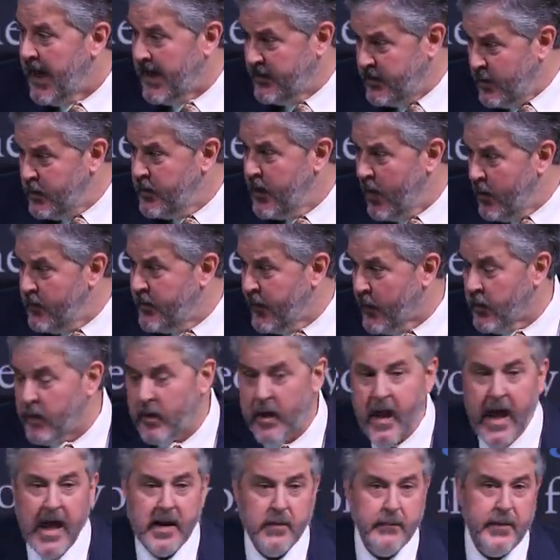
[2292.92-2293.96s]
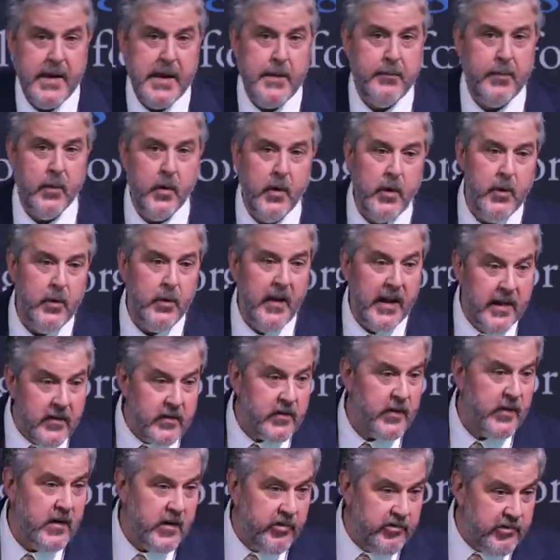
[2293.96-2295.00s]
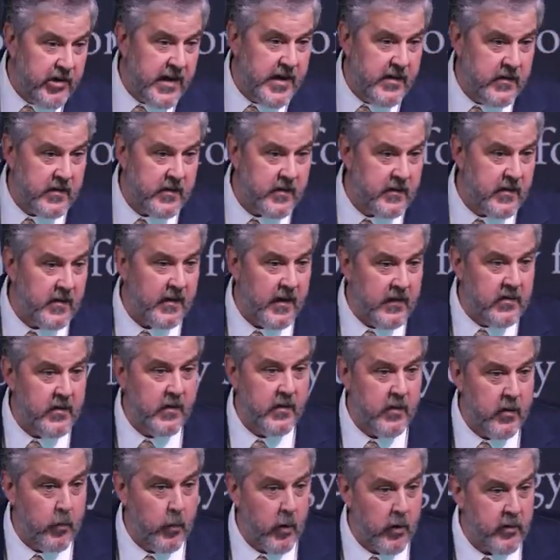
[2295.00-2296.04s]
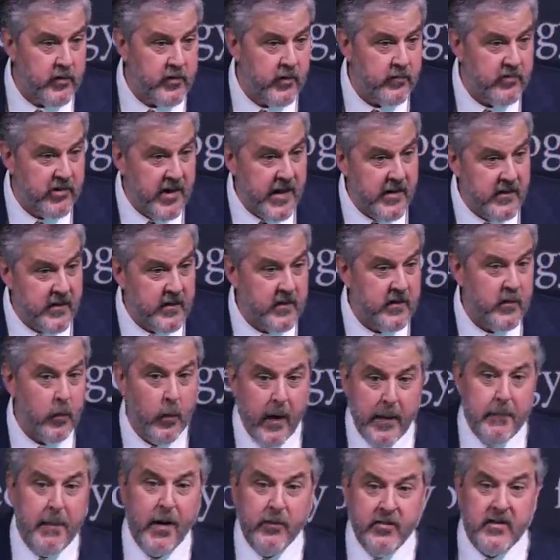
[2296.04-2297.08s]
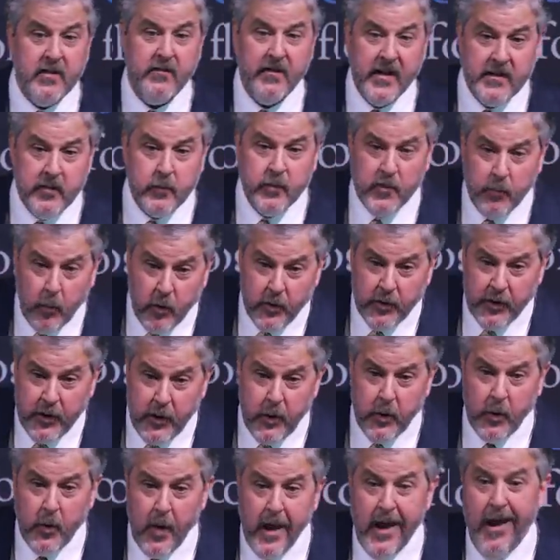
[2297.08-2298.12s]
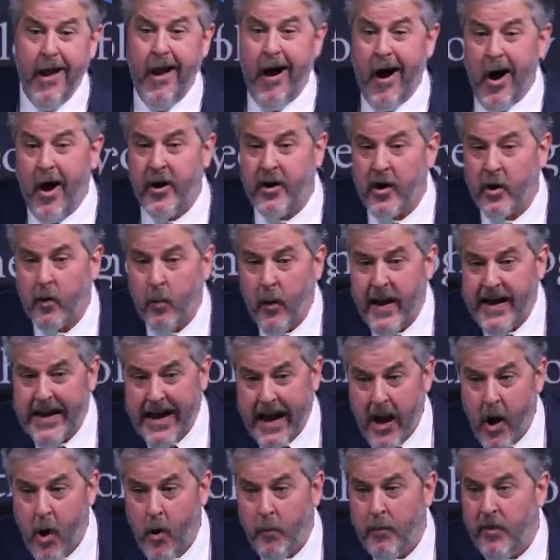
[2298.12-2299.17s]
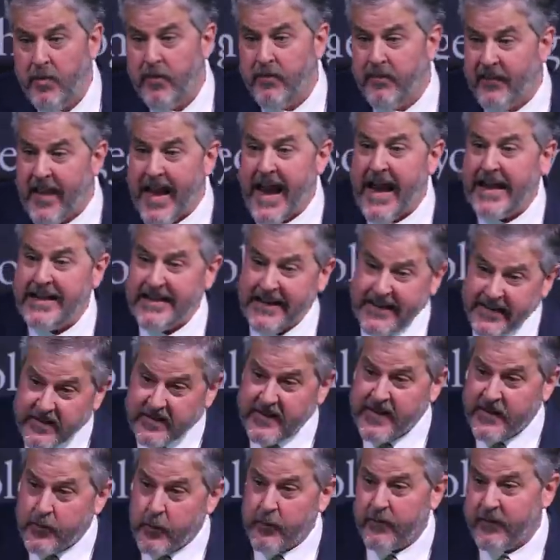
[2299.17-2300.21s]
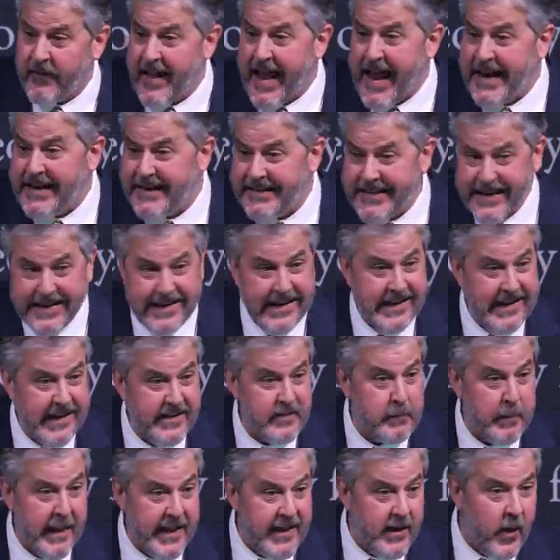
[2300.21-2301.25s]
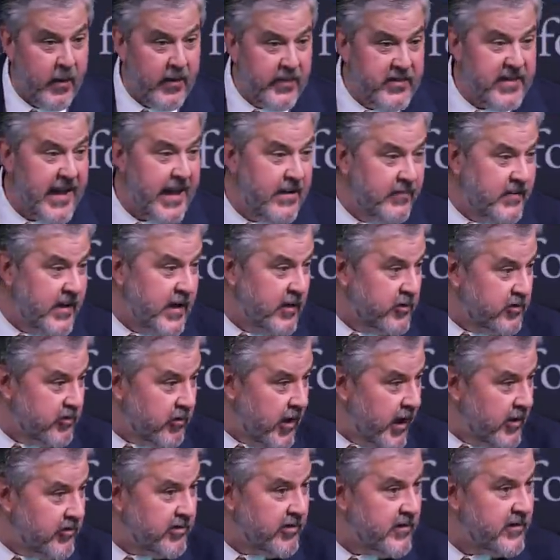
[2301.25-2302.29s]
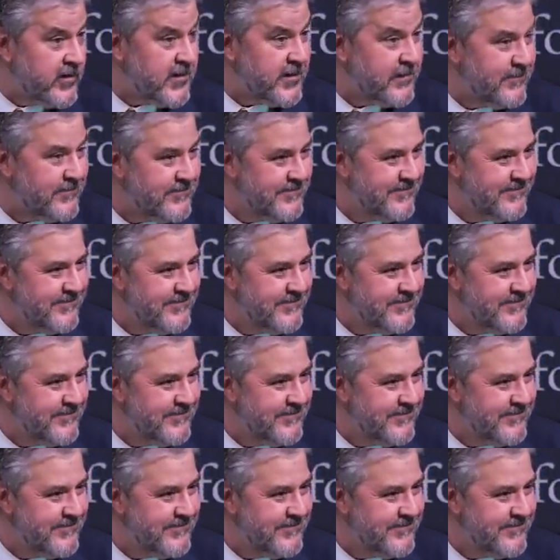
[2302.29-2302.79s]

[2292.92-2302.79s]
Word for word: I do know there are a lot of people who listen to Jesus and listen to the words of Jesus the way most of us will do on our way home on the flight, listening to a flight attendant explain all the safety instructions.